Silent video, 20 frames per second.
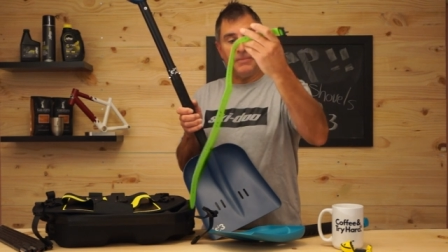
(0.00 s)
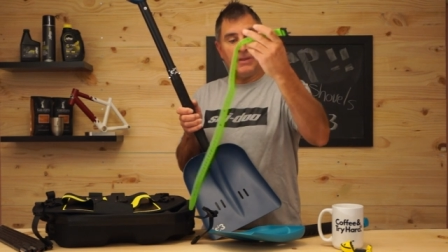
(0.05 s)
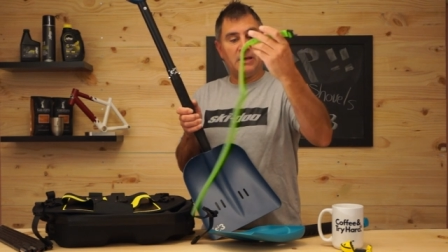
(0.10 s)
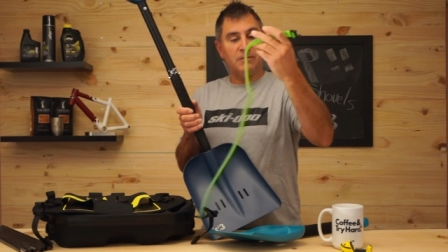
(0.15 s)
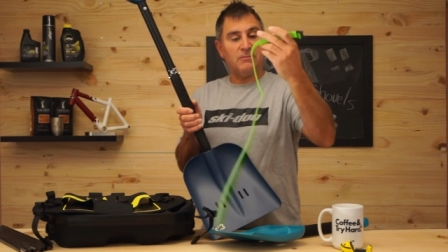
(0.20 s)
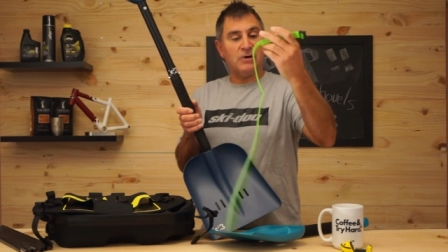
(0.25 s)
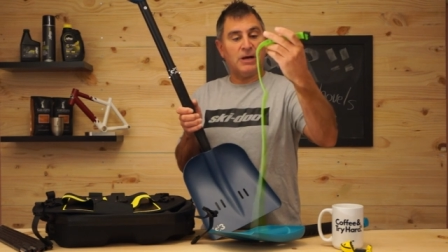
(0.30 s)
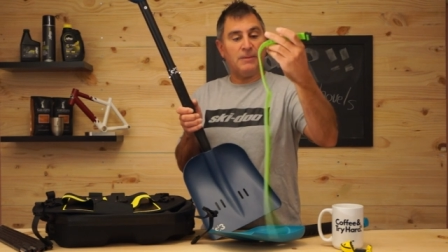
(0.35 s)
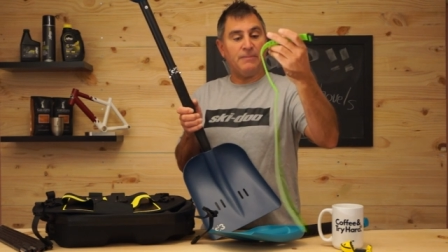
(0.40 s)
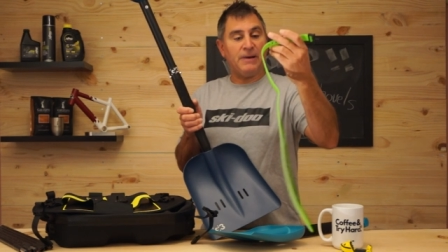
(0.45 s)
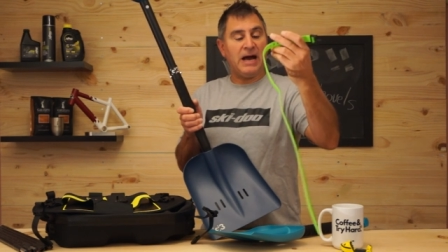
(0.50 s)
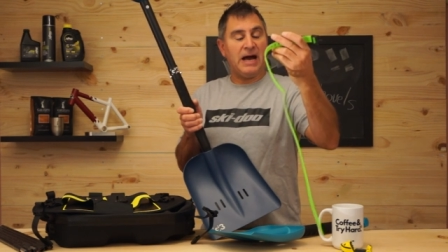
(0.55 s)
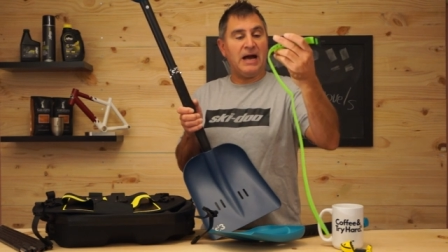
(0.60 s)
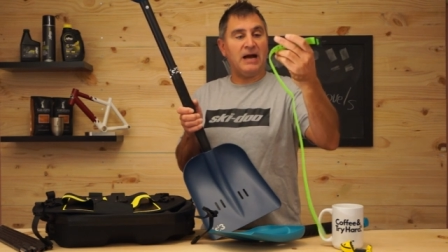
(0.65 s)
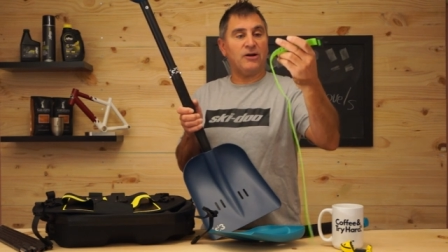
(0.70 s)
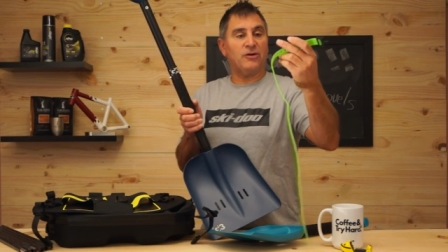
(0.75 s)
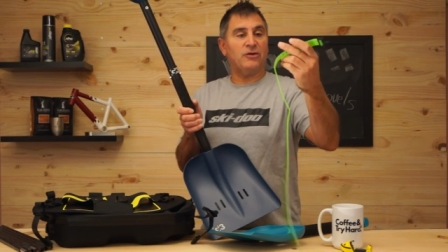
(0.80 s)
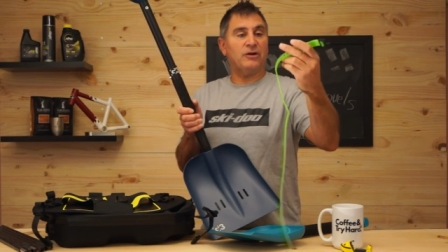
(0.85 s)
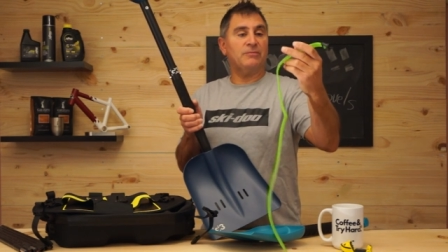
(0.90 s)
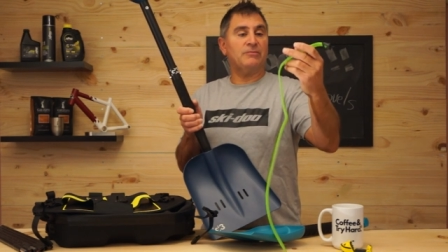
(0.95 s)
in my
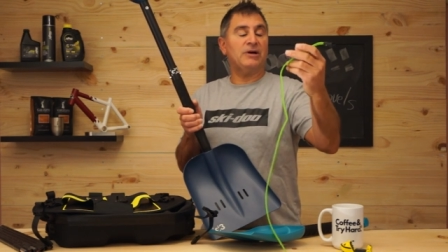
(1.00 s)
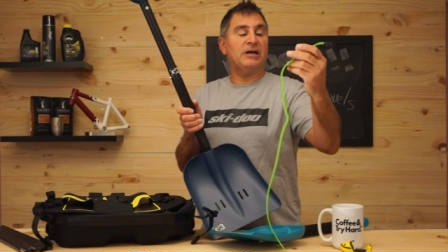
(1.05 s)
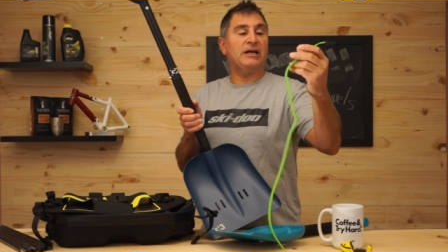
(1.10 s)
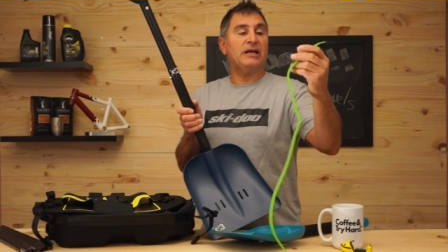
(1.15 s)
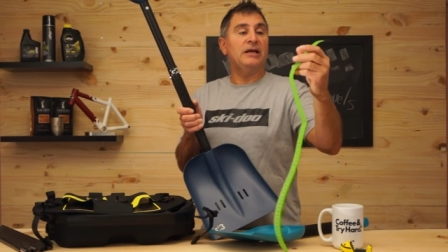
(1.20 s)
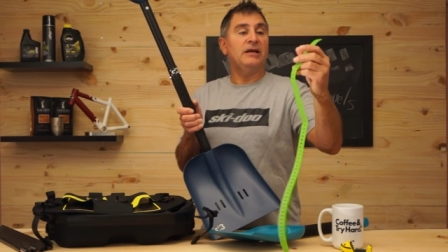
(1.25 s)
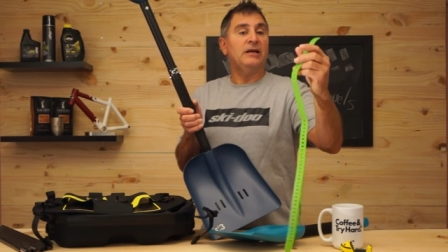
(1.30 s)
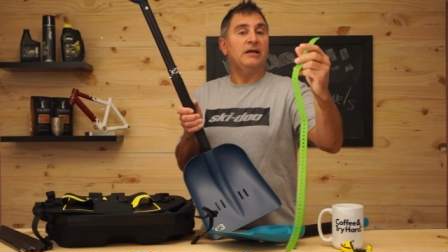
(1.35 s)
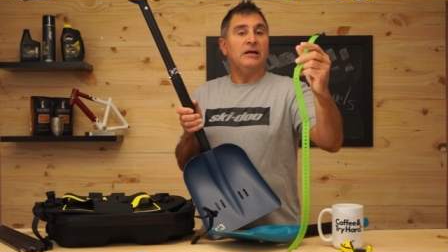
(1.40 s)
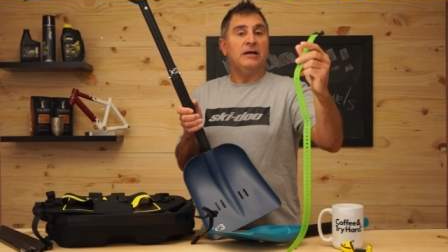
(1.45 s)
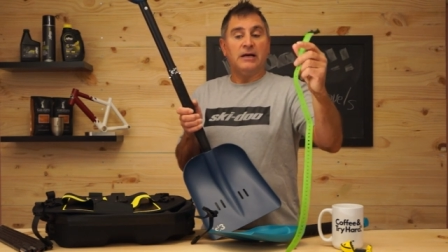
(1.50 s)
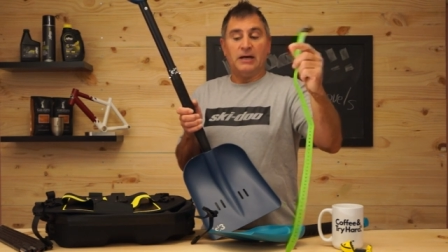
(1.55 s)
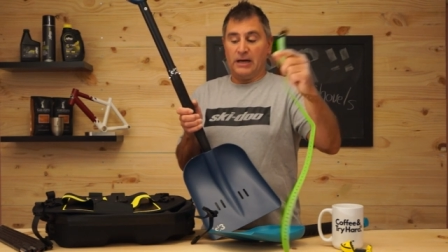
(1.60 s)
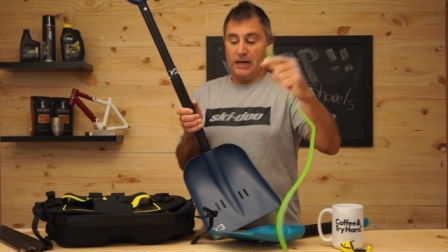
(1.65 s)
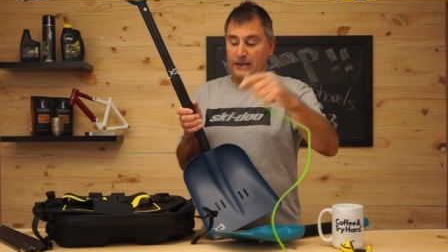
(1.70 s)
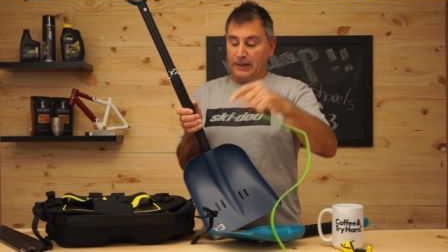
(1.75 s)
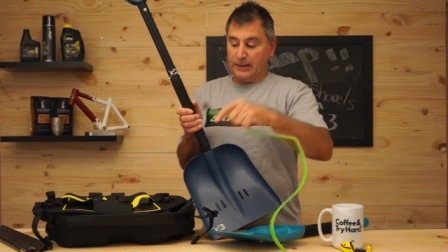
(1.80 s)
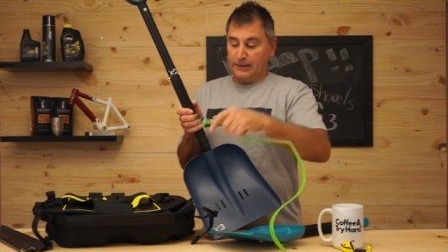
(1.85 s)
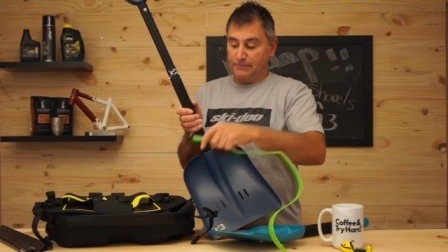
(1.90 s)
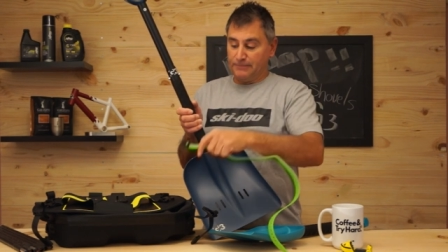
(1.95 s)
pack or in my
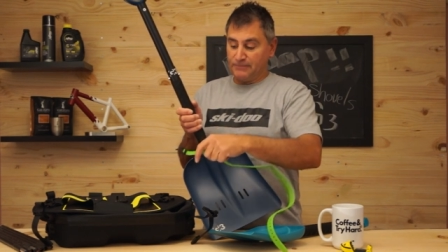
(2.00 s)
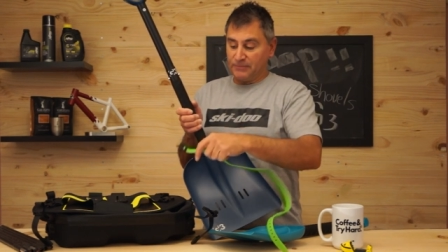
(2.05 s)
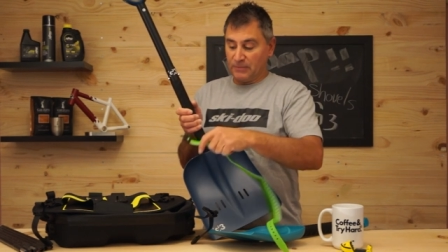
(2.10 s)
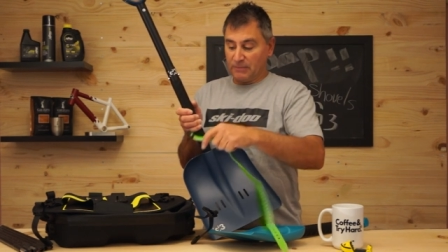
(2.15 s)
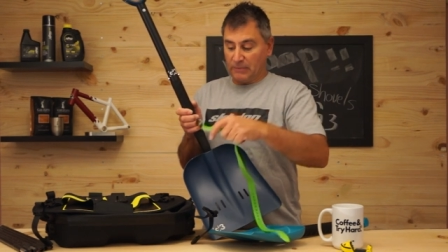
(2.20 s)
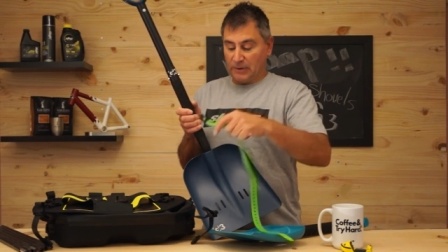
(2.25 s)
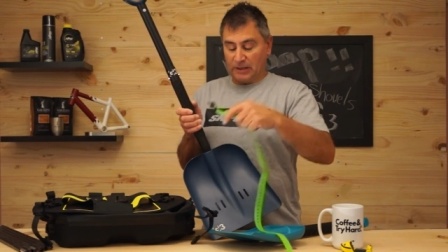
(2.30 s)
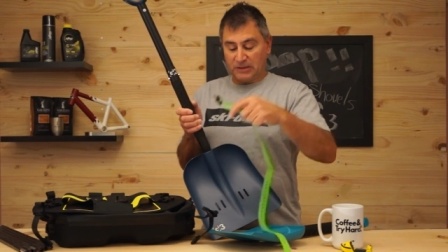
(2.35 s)
um,